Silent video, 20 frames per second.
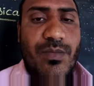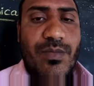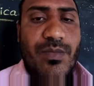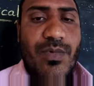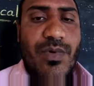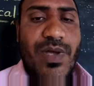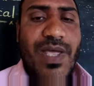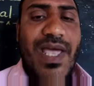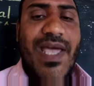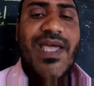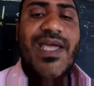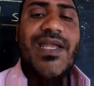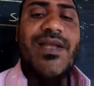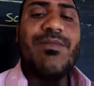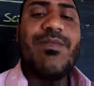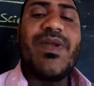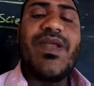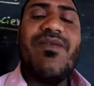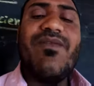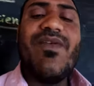Okay,
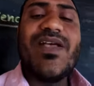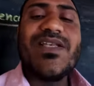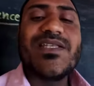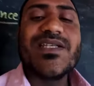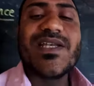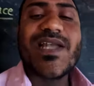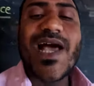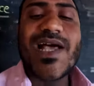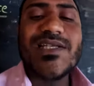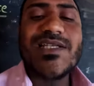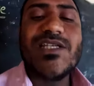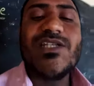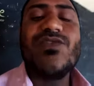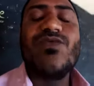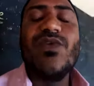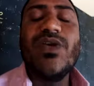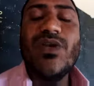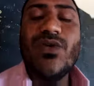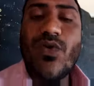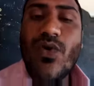in previous classes
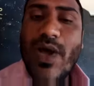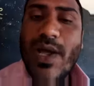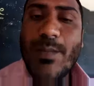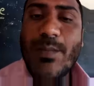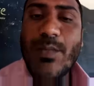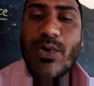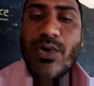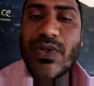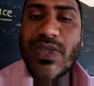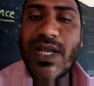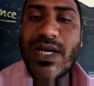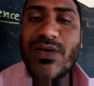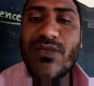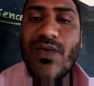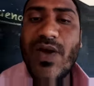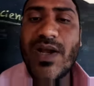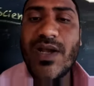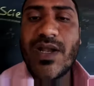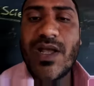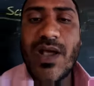we know about that
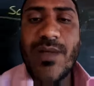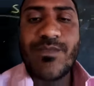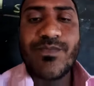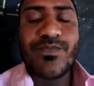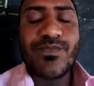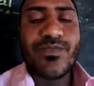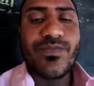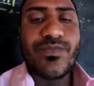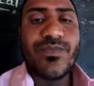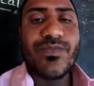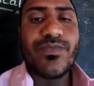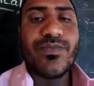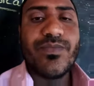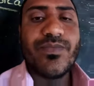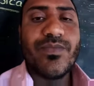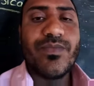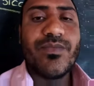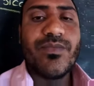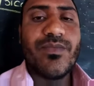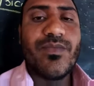one.
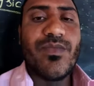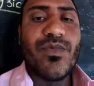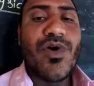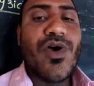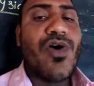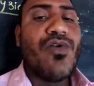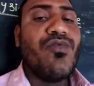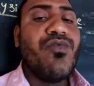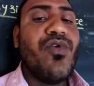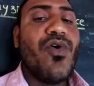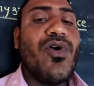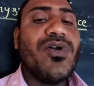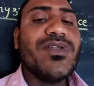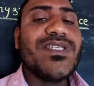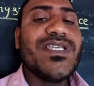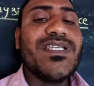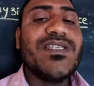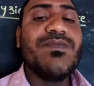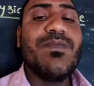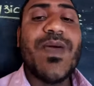Force
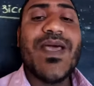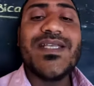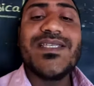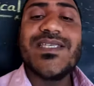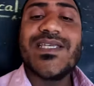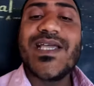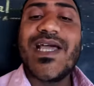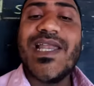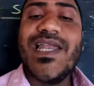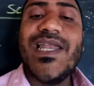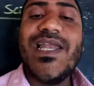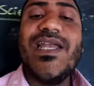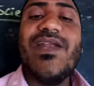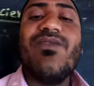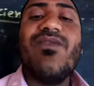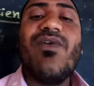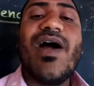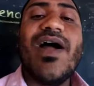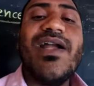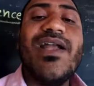is basically
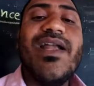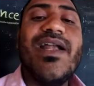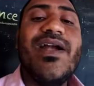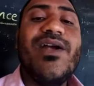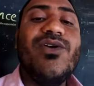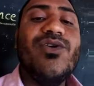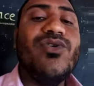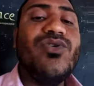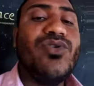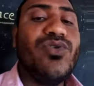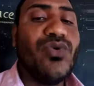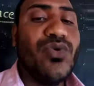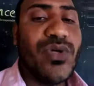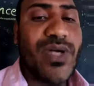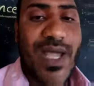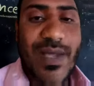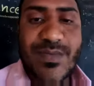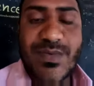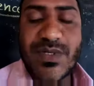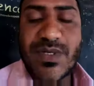divided into two
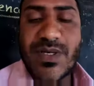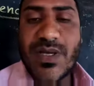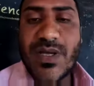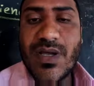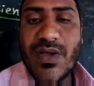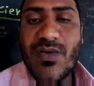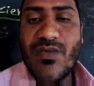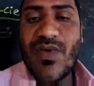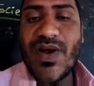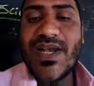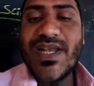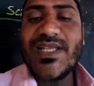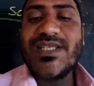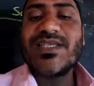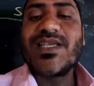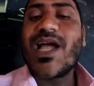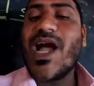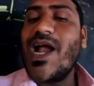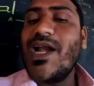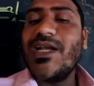types. One
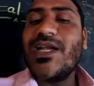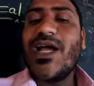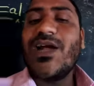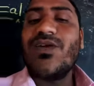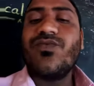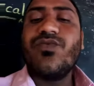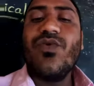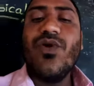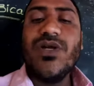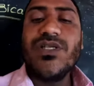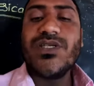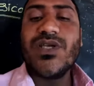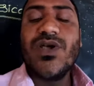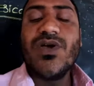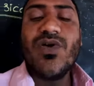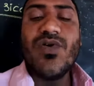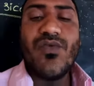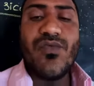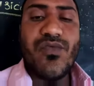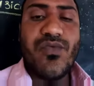is contact
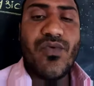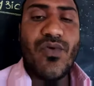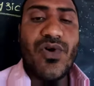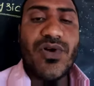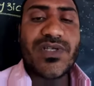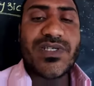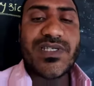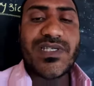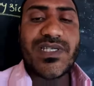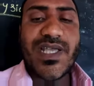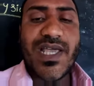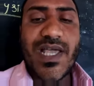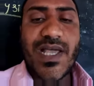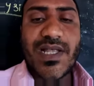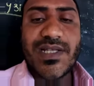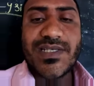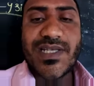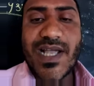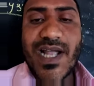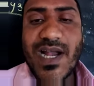force,
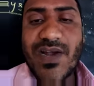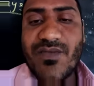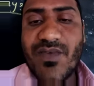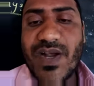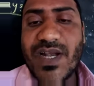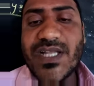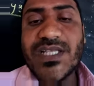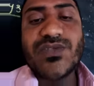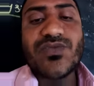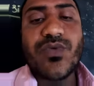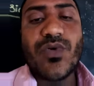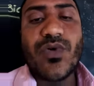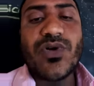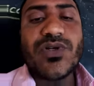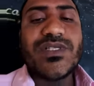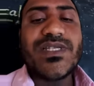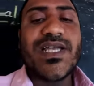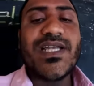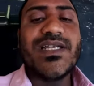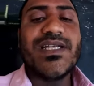second one is
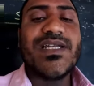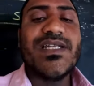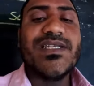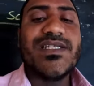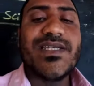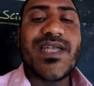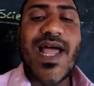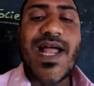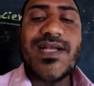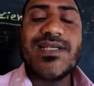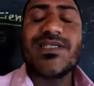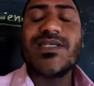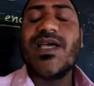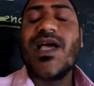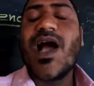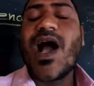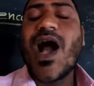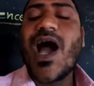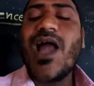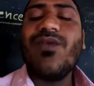force at distance
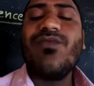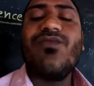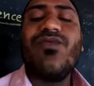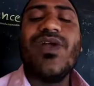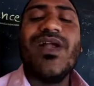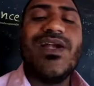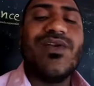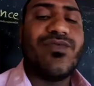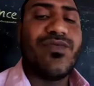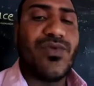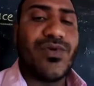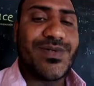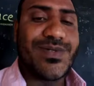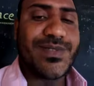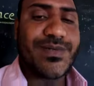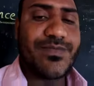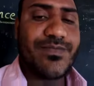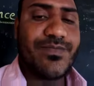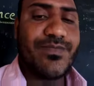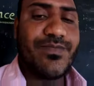or field force.